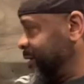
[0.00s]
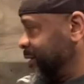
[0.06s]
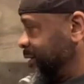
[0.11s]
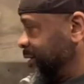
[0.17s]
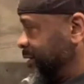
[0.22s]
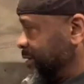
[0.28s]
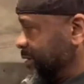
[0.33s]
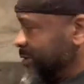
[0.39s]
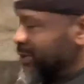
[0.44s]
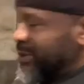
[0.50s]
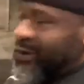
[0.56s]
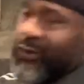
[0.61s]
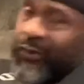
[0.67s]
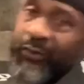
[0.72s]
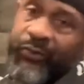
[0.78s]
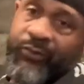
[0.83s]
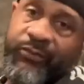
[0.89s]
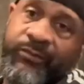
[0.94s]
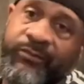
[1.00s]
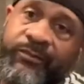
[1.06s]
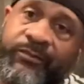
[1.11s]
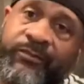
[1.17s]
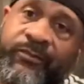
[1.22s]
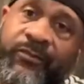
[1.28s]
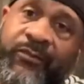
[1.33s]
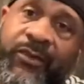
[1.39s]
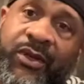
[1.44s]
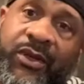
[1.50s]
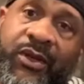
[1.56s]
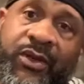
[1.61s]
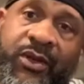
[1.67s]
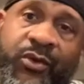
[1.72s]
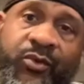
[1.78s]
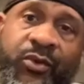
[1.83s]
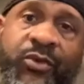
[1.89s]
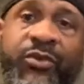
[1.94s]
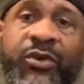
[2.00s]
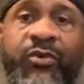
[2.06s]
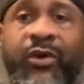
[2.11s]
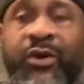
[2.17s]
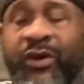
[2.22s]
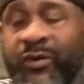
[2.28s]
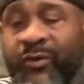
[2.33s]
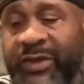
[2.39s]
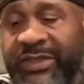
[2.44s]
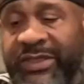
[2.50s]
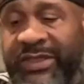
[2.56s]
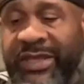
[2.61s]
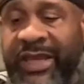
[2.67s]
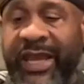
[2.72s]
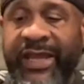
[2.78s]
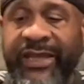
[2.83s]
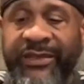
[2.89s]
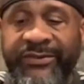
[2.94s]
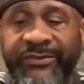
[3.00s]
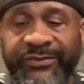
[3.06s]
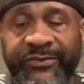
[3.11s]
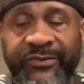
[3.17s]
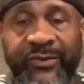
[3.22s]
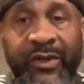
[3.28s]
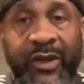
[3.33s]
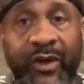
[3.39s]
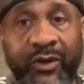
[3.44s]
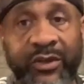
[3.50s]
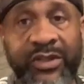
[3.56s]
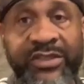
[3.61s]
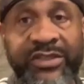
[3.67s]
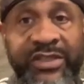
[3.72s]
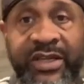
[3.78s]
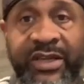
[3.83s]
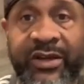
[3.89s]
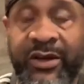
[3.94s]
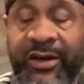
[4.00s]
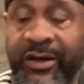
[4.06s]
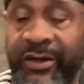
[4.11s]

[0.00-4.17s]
So what we're working with tonight on the cigar